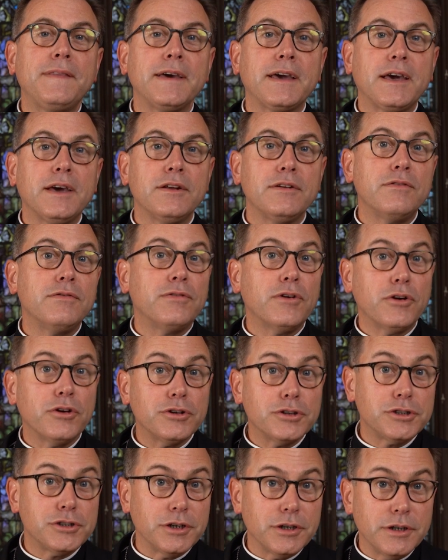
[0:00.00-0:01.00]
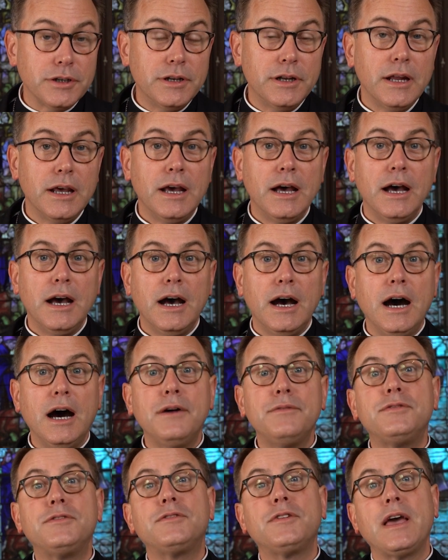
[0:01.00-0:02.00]
the conversion
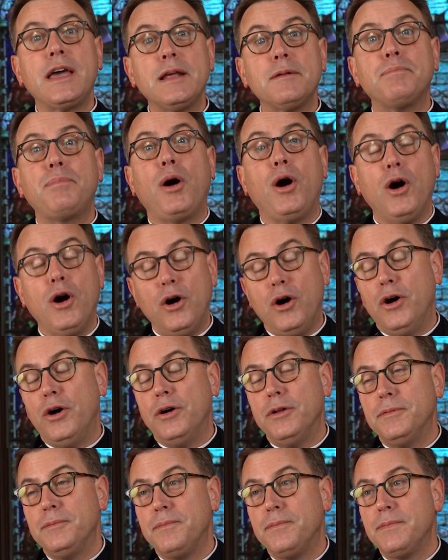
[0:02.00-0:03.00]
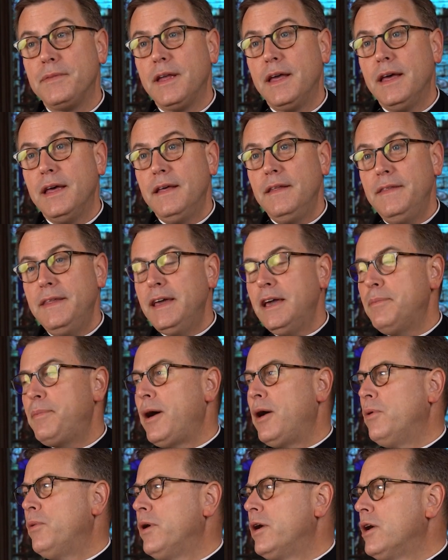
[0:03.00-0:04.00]
of St. Paul. Think
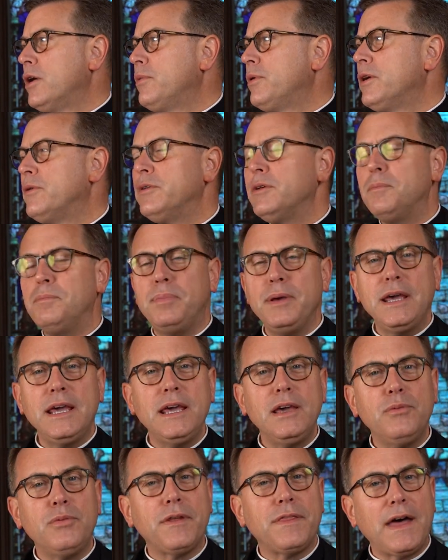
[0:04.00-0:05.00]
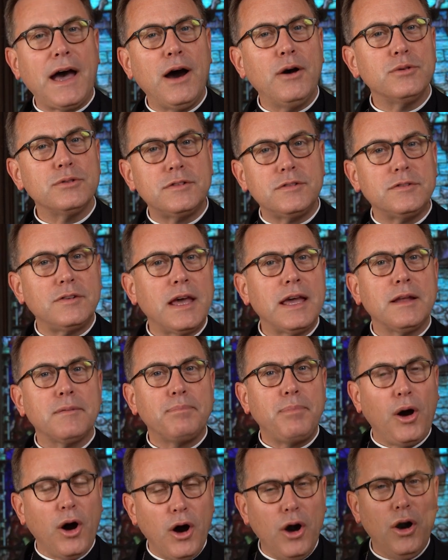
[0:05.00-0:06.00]
about where we would be without
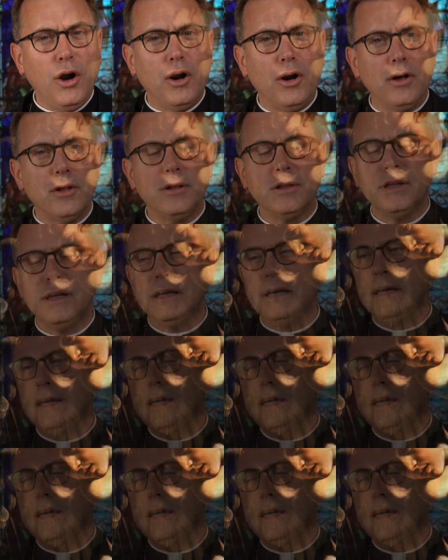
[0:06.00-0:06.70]
St. Paul.